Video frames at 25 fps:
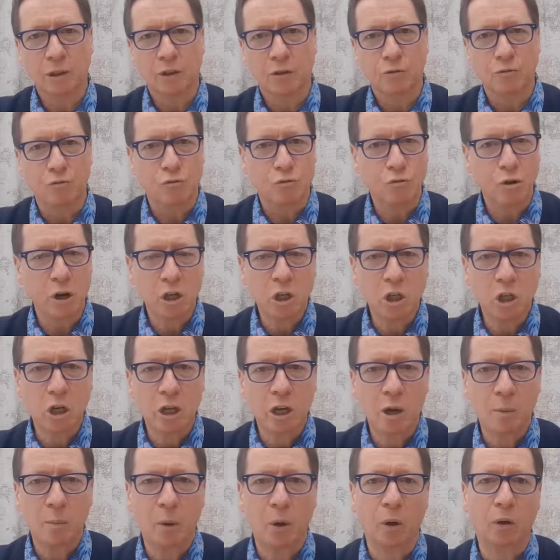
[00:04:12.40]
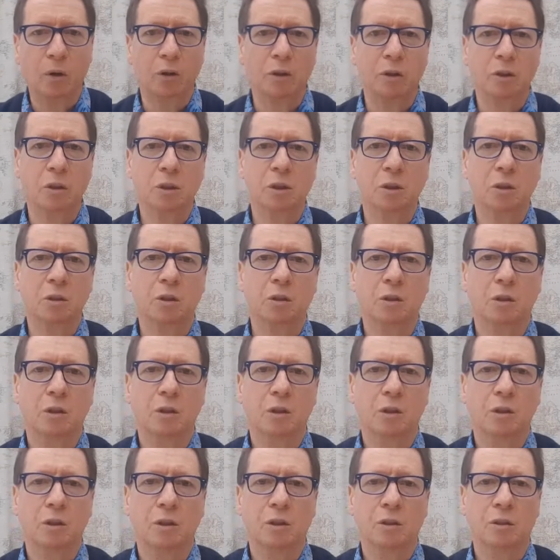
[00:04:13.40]
richly upon us
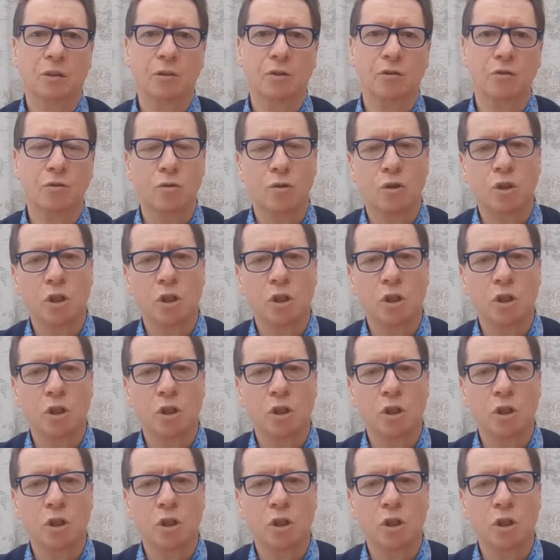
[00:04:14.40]
through